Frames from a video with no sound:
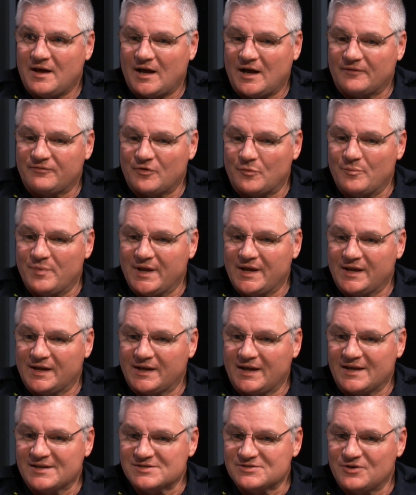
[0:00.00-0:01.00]
for
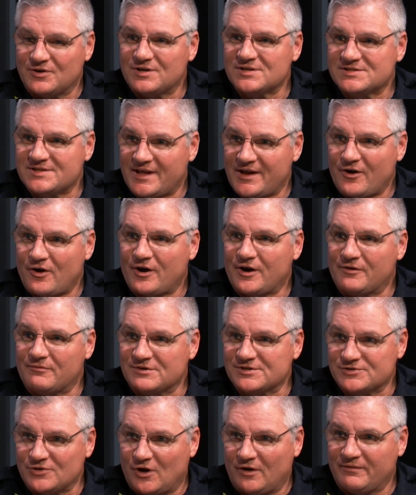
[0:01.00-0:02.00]
being as good as they are at
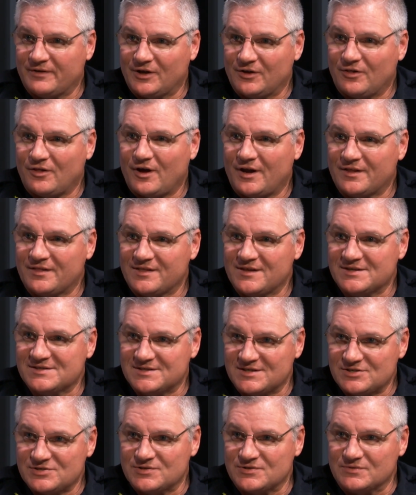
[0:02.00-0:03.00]
resolving a lot of these
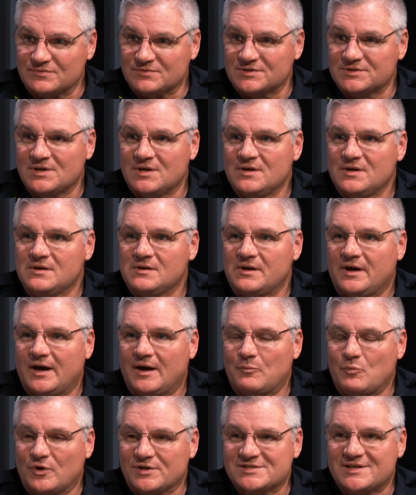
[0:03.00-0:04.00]
issues.
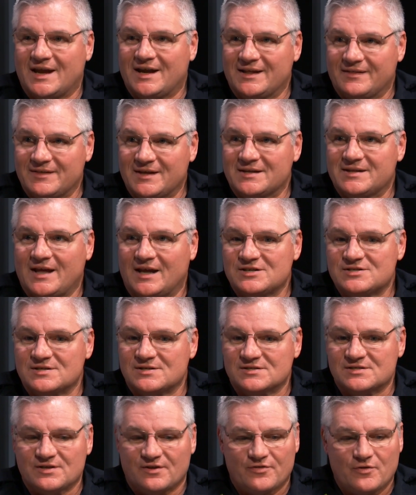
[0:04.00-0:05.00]
What's getting the
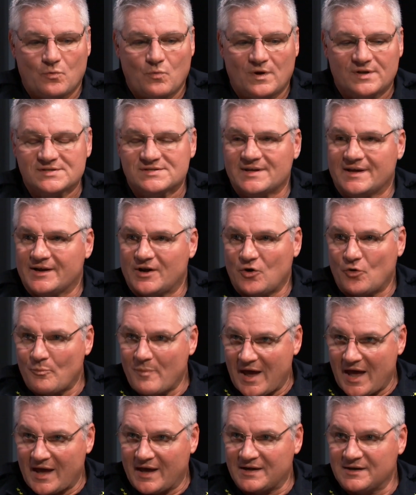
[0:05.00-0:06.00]
attentions are the ones that go
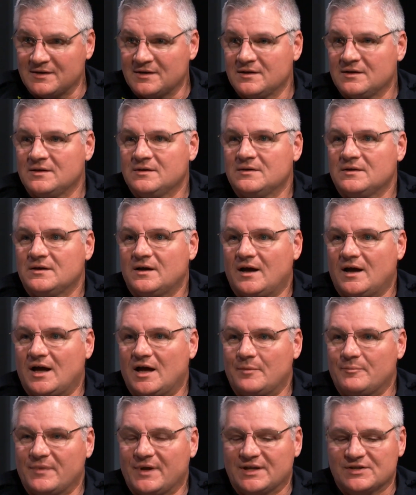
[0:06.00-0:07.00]
bad.
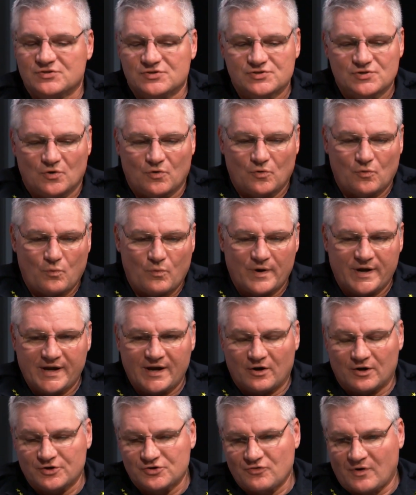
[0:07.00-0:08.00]
And so we
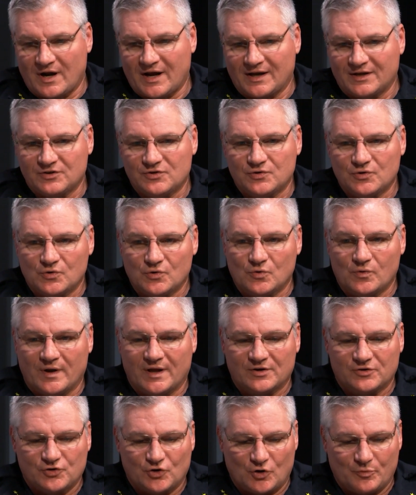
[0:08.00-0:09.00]
are trying to
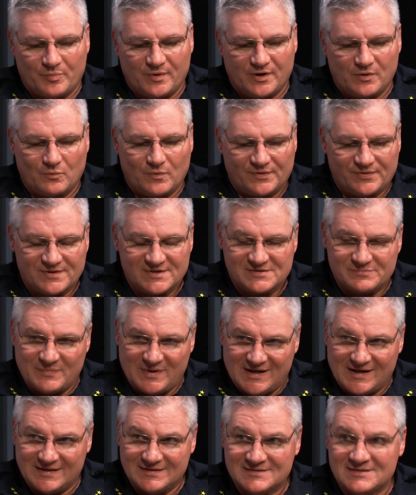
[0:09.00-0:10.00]
interpret what this
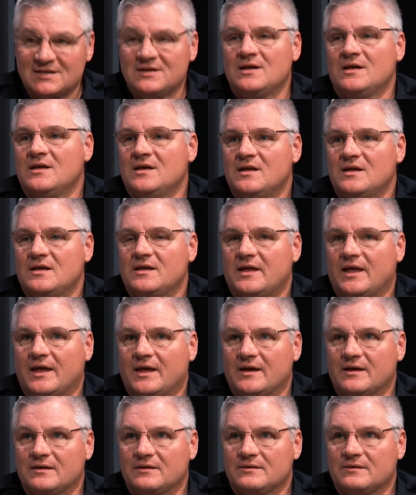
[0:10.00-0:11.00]
means.
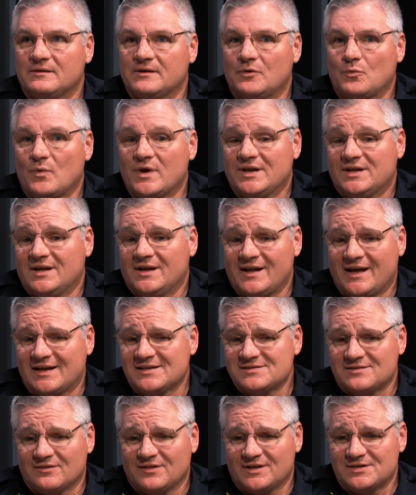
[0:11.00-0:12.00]
And we did
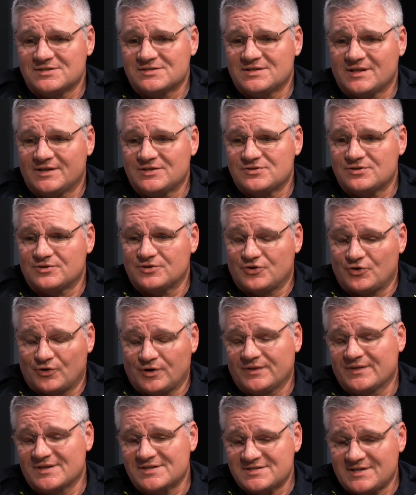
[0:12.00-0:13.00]
ask the legislature
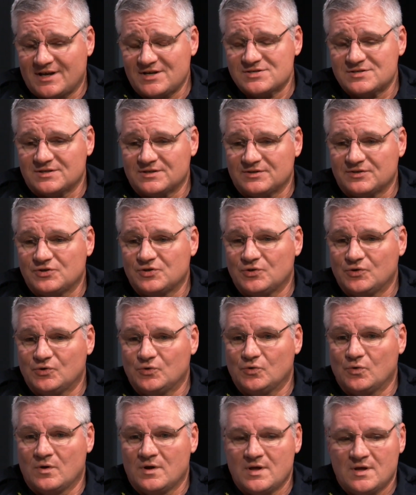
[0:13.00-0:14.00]
during the session
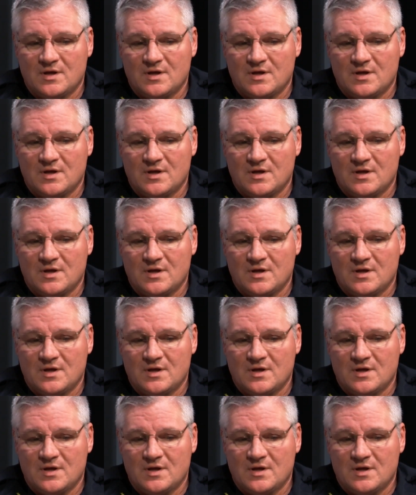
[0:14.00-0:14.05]
to